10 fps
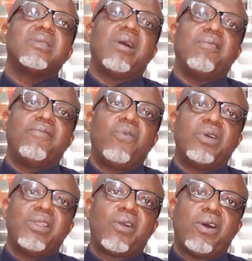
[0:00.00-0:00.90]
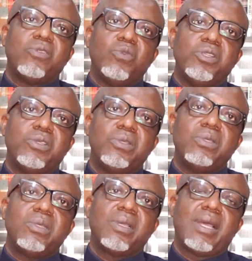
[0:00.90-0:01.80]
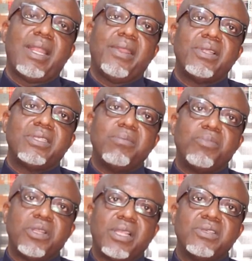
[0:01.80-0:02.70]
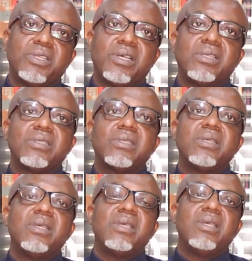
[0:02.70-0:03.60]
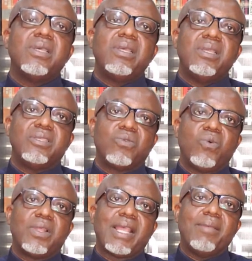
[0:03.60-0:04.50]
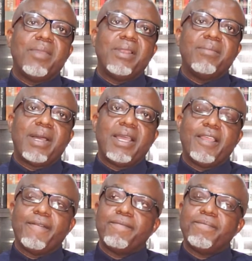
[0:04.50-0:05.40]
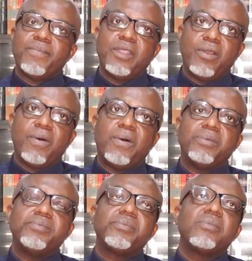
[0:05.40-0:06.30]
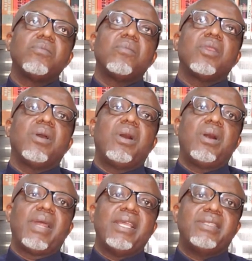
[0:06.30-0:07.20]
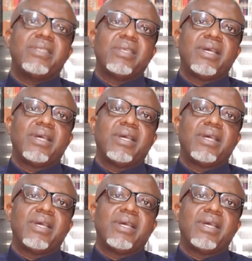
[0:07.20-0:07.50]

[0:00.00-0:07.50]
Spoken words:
of what the court will do and nothing pretentious is what I mean by the law. All right,